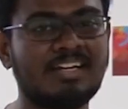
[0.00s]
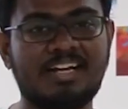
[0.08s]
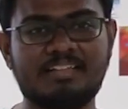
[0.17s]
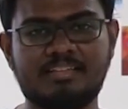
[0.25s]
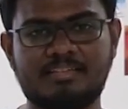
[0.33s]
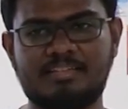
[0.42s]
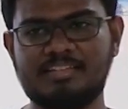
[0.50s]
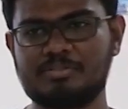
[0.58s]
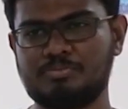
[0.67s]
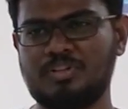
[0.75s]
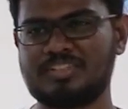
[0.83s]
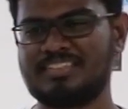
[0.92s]
And
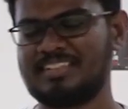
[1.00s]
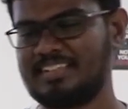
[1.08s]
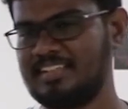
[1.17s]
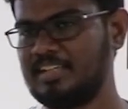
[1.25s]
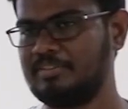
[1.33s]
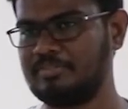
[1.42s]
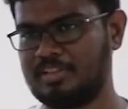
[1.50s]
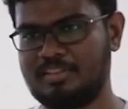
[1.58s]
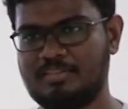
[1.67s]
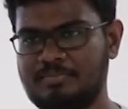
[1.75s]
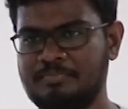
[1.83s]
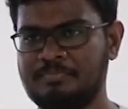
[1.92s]
this works really well.
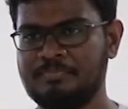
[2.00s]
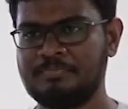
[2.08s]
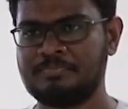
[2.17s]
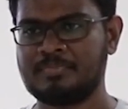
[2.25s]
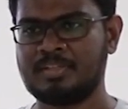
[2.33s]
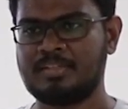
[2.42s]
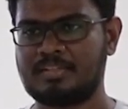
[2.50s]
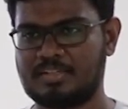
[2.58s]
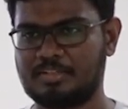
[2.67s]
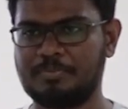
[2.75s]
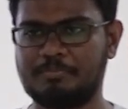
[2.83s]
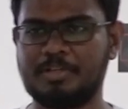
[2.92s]

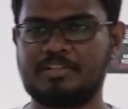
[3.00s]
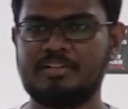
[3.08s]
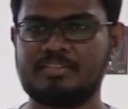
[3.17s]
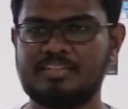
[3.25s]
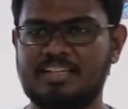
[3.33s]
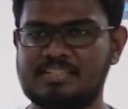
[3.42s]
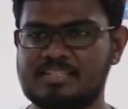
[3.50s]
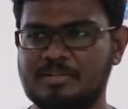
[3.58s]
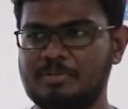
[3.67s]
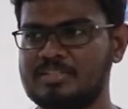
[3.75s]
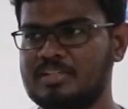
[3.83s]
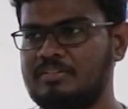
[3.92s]
Trust me, because
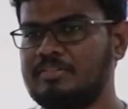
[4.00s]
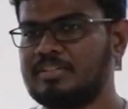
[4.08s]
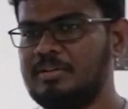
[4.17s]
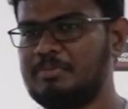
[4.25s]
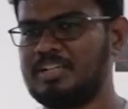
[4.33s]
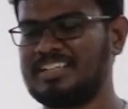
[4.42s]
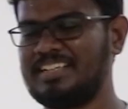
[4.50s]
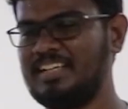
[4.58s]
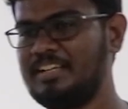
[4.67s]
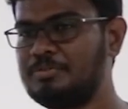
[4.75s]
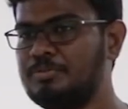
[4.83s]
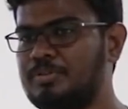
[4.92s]
HTML and JavaScript are
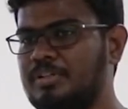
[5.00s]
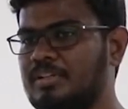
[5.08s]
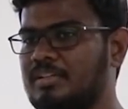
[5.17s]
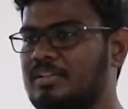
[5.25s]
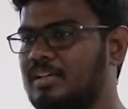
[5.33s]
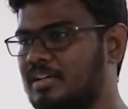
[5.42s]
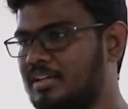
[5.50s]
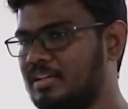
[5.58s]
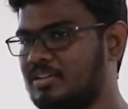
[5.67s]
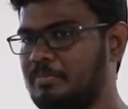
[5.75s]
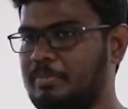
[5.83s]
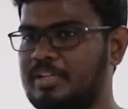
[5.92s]
really good
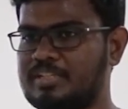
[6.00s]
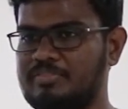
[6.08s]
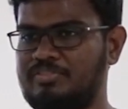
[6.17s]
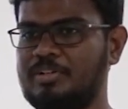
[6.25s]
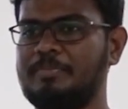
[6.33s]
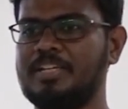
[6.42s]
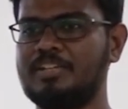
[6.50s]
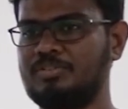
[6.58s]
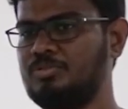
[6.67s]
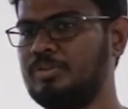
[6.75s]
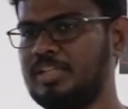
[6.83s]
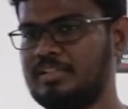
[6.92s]
combination for making
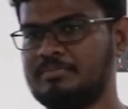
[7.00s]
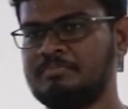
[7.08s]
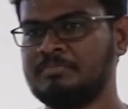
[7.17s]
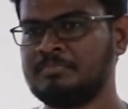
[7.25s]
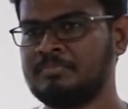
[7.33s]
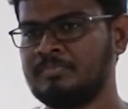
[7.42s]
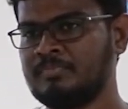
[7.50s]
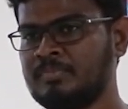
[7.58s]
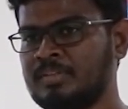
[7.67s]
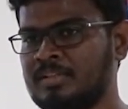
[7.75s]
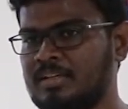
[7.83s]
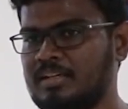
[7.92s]
UI.
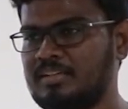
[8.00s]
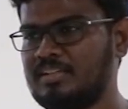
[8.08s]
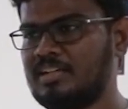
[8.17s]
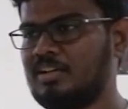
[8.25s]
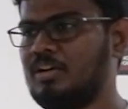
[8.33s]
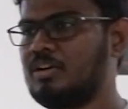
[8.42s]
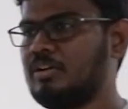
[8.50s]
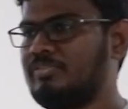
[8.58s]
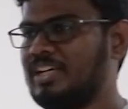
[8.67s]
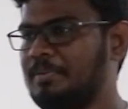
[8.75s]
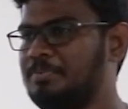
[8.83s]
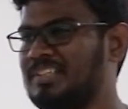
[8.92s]
And there are a lot of
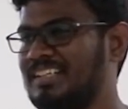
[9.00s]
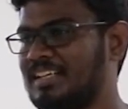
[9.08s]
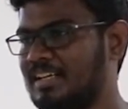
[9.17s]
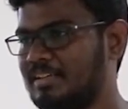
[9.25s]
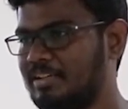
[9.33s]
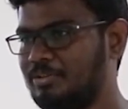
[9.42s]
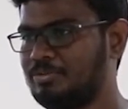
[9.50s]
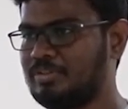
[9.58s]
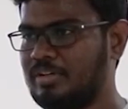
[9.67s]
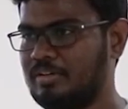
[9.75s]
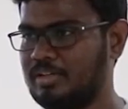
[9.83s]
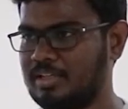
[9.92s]
apps that currently use
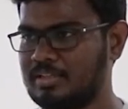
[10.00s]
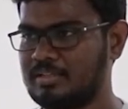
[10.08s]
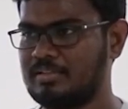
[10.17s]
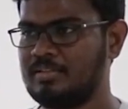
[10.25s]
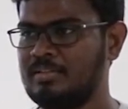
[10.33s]
Ionic.